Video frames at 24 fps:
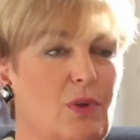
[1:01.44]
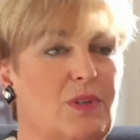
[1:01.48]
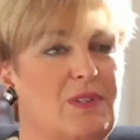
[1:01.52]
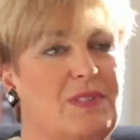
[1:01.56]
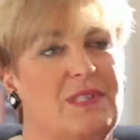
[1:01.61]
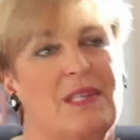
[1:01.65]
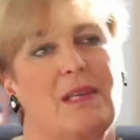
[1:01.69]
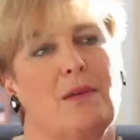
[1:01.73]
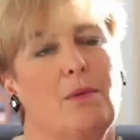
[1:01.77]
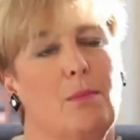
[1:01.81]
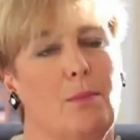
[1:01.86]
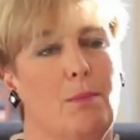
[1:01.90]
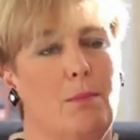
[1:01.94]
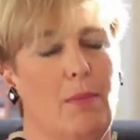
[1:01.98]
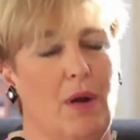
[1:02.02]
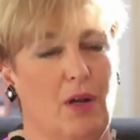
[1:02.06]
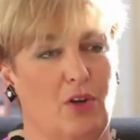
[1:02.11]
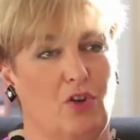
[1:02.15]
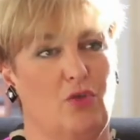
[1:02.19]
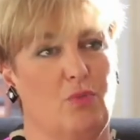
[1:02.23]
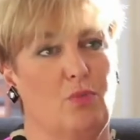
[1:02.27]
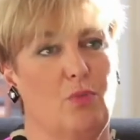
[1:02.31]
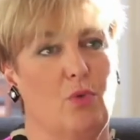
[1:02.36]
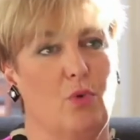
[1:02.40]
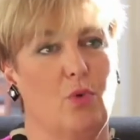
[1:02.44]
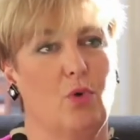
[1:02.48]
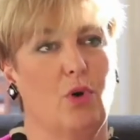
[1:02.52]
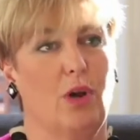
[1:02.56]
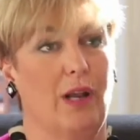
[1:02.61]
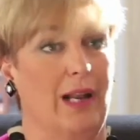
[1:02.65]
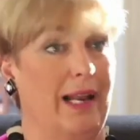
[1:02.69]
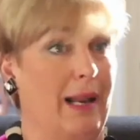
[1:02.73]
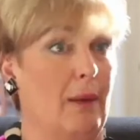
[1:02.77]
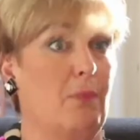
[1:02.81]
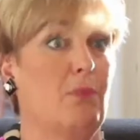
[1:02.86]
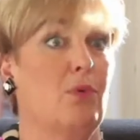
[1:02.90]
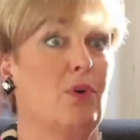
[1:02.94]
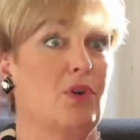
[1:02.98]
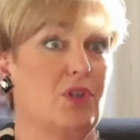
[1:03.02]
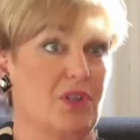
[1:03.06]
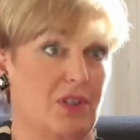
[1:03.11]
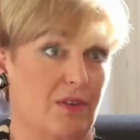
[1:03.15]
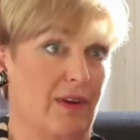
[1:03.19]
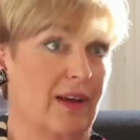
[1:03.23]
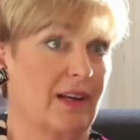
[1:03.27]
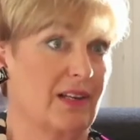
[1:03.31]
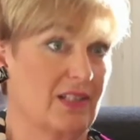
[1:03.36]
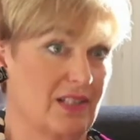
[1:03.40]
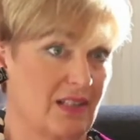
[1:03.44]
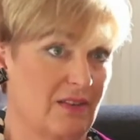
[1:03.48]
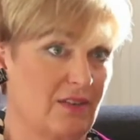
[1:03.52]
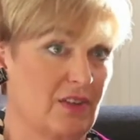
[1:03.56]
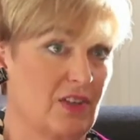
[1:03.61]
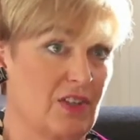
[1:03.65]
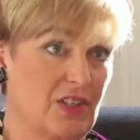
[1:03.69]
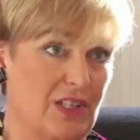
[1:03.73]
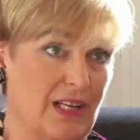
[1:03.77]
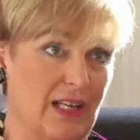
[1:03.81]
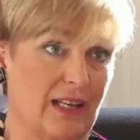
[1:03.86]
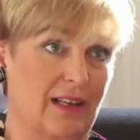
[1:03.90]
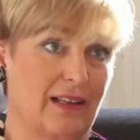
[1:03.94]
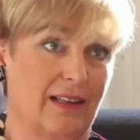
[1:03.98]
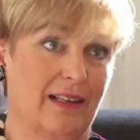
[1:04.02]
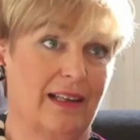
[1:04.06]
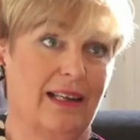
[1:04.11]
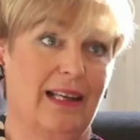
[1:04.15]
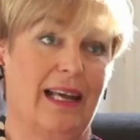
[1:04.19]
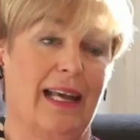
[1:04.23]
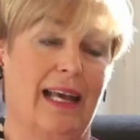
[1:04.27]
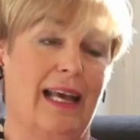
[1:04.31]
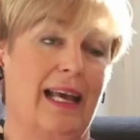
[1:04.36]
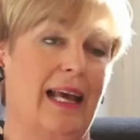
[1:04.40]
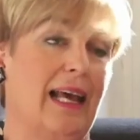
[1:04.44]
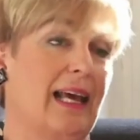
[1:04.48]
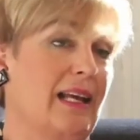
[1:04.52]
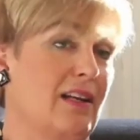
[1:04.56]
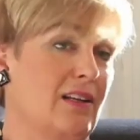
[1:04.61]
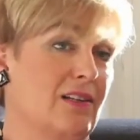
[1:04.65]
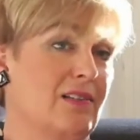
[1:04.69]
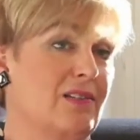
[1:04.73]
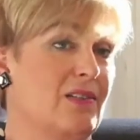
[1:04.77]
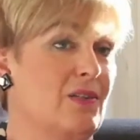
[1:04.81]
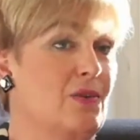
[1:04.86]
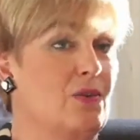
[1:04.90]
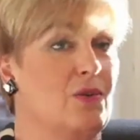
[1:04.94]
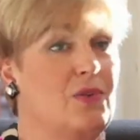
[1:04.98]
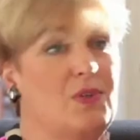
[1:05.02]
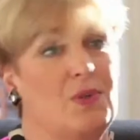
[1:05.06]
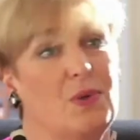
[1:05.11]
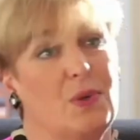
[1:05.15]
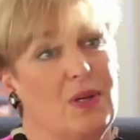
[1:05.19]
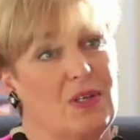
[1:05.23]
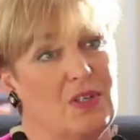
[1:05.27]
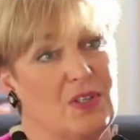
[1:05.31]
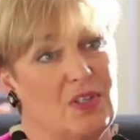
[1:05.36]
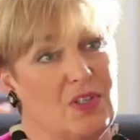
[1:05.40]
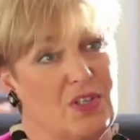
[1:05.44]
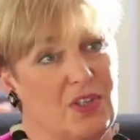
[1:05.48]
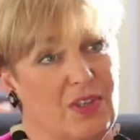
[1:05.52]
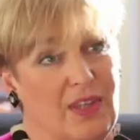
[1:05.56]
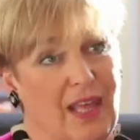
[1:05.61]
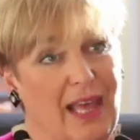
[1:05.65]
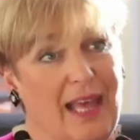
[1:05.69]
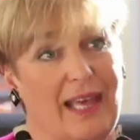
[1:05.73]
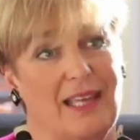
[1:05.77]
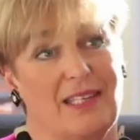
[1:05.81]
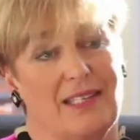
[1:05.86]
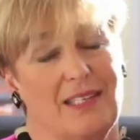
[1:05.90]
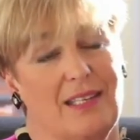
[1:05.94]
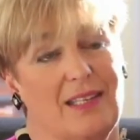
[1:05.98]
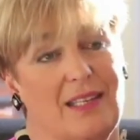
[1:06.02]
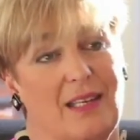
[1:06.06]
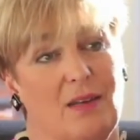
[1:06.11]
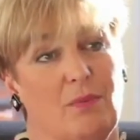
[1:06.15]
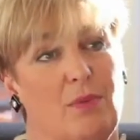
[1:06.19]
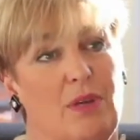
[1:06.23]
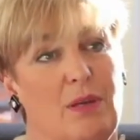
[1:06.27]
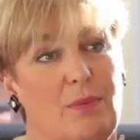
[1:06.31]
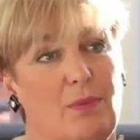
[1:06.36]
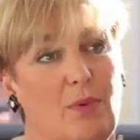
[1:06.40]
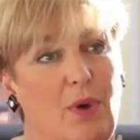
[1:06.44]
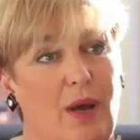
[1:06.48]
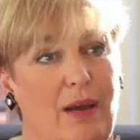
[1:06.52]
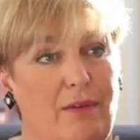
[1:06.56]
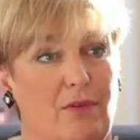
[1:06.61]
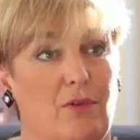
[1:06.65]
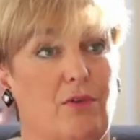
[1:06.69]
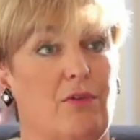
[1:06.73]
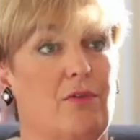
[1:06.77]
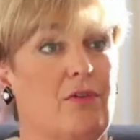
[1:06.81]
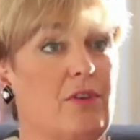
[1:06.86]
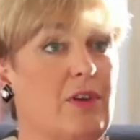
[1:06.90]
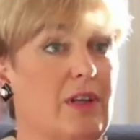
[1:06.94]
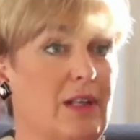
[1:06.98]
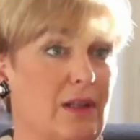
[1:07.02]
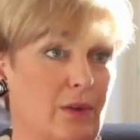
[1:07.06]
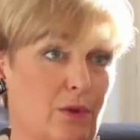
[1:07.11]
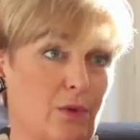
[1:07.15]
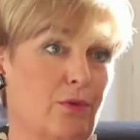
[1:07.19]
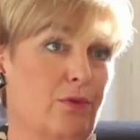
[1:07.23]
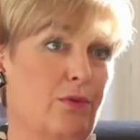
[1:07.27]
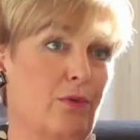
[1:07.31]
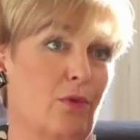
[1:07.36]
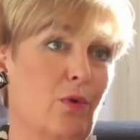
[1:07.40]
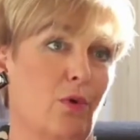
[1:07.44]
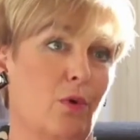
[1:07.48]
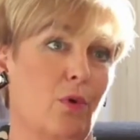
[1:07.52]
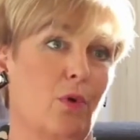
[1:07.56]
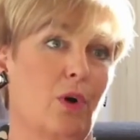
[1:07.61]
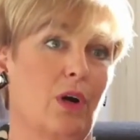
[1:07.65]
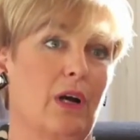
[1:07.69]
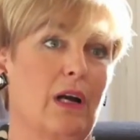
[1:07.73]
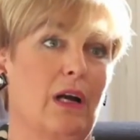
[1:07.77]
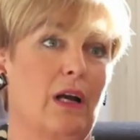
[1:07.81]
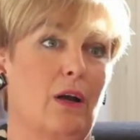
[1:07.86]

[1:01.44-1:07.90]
we're seeing much more collaborative activity. Uh, and as soon as you get into that, I think people have a feel for